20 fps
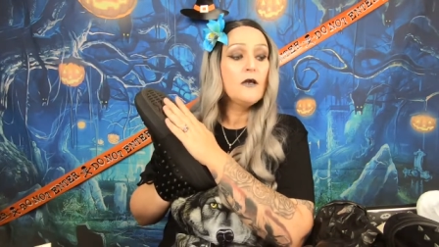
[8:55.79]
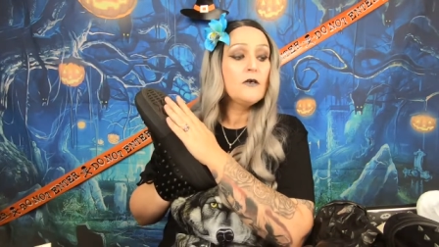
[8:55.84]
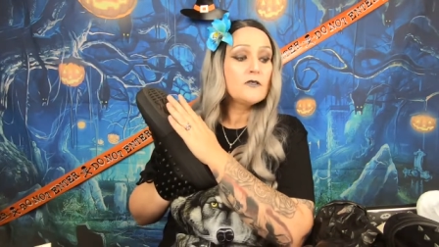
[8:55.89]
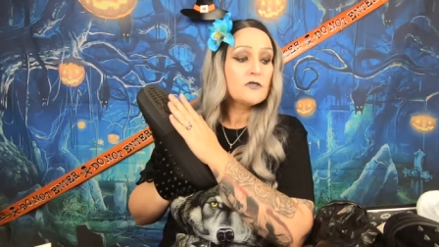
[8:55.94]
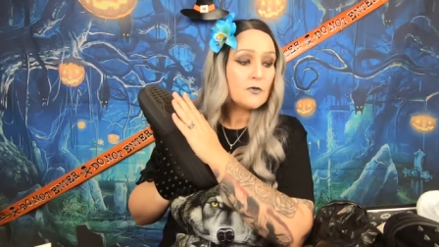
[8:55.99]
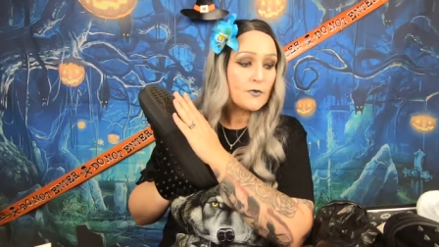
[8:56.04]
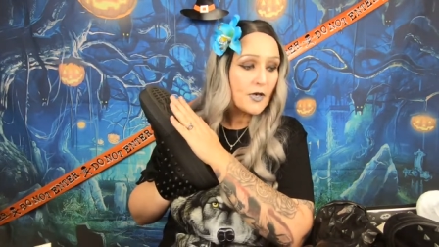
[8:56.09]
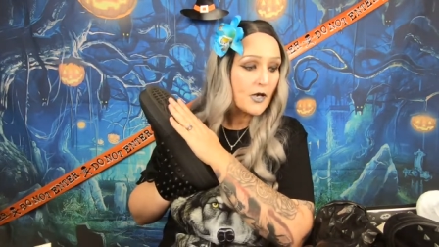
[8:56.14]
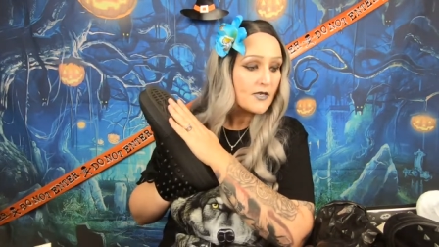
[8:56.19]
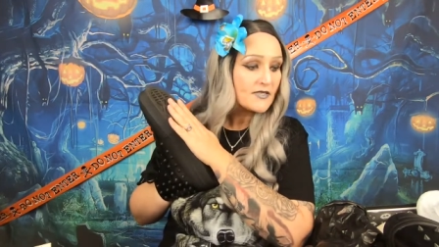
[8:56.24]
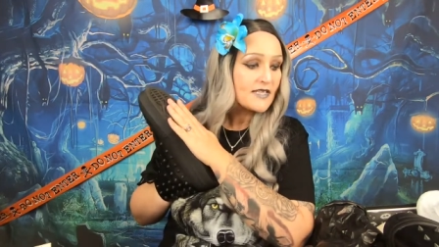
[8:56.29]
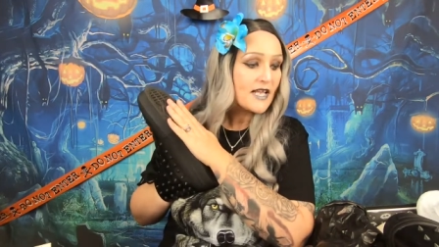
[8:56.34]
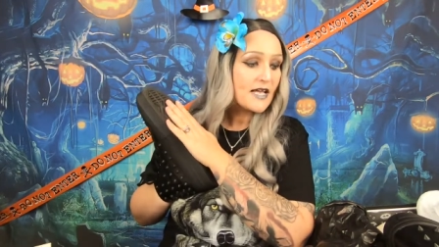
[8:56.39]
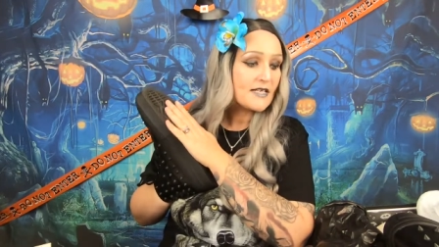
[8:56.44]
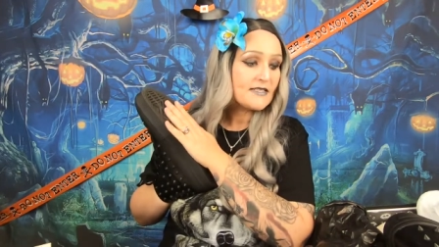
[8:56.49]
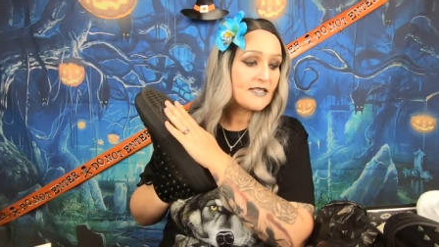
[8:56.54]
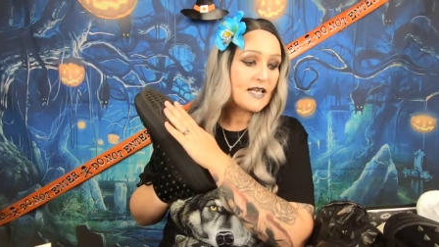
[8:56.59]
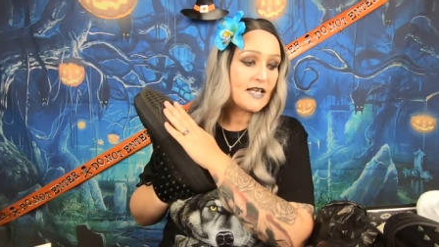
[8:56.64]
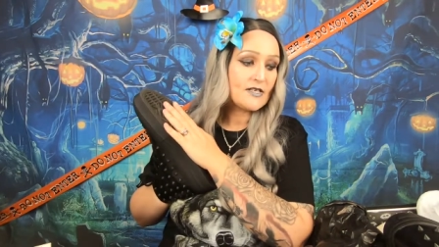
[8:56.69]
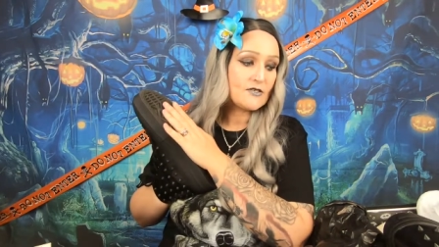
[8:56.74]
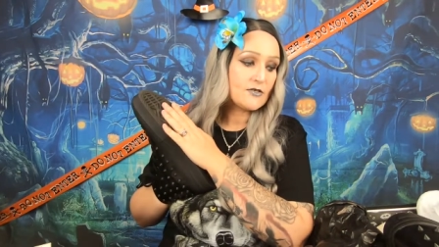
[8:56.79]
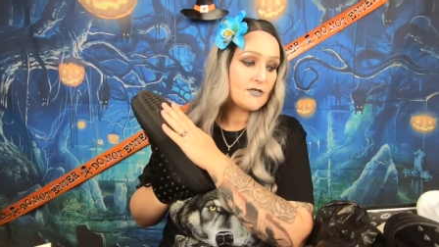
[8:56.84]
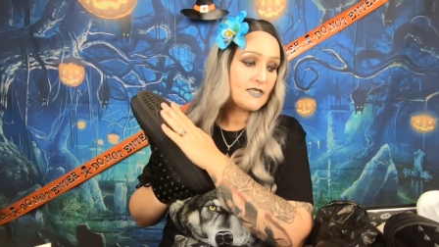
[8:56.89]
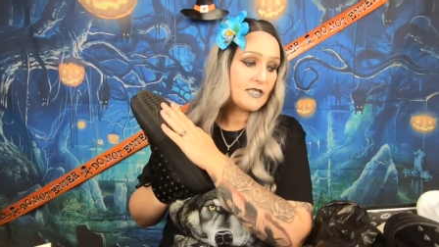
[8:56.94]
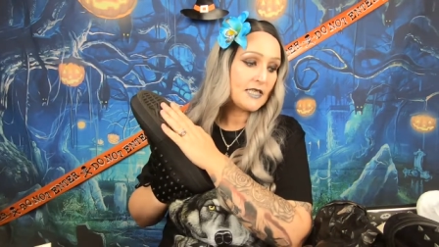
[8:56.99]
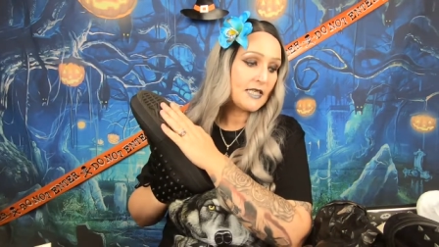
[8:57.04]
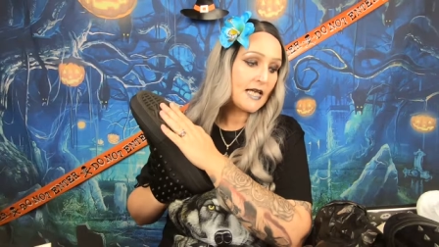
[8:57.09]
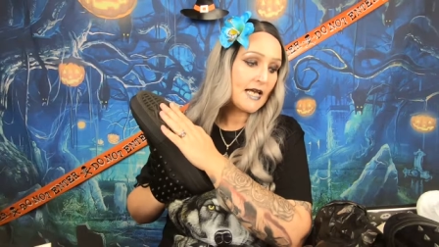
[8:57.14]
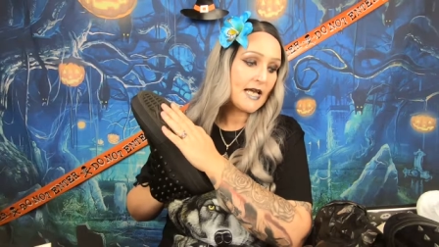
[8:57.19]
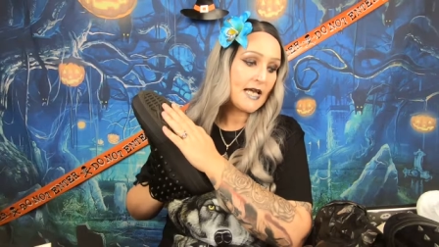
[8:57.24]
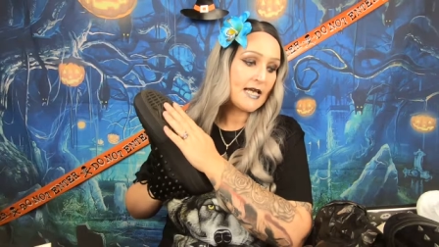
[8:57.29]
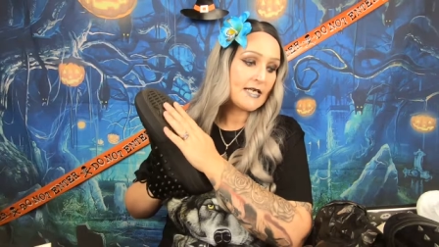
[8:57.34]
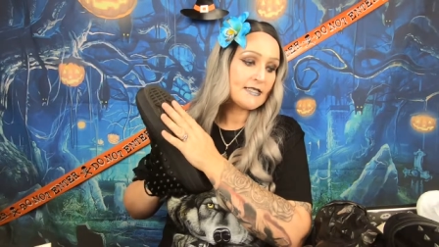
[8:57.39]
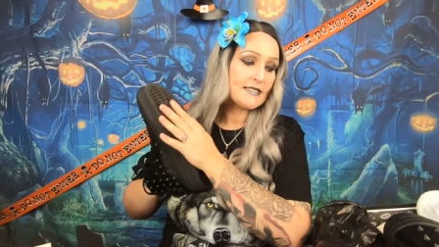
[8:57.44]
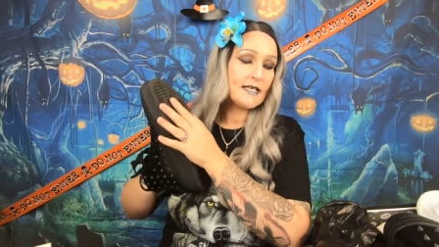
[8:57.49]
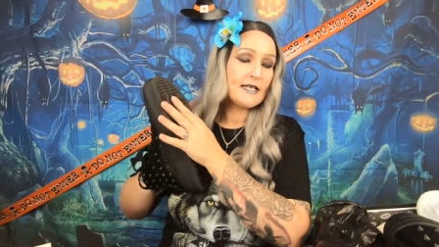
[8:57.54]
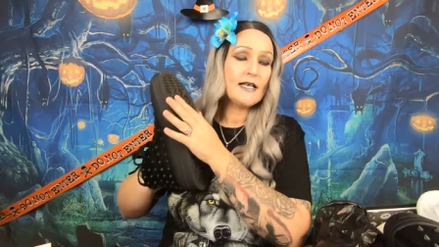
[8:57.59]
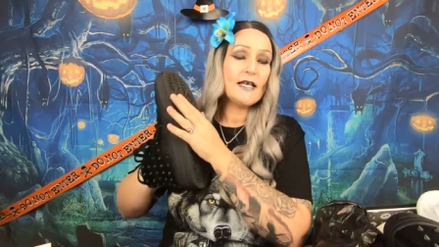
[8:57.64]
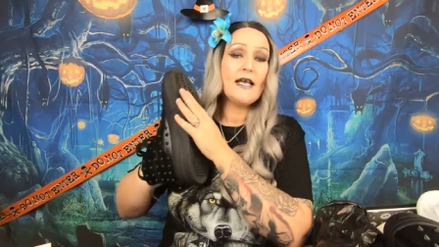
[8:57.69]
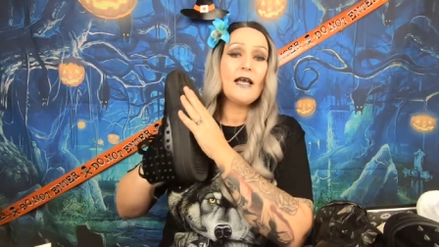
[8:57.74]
So we got size eight just in case.